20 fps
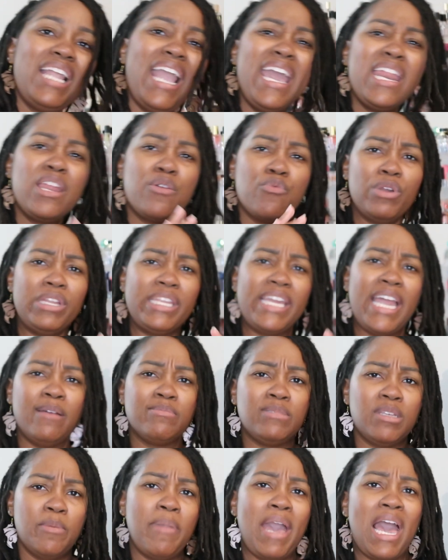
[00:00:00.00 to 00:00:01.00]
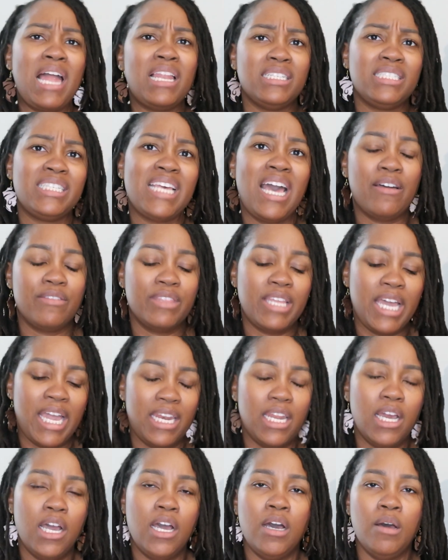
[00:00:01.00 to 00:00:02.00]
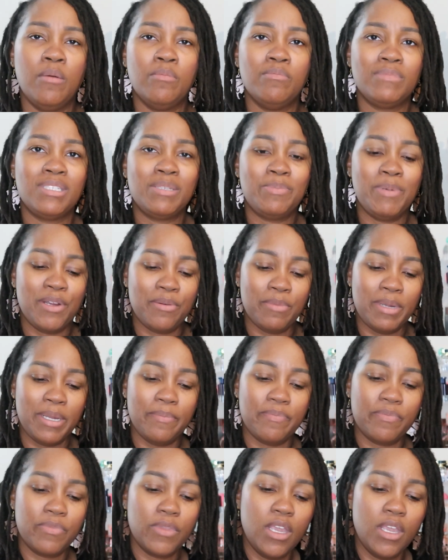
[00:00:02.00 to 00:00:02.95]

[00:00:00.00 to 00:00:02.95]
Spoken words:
and it really helped to balance out that spearmint.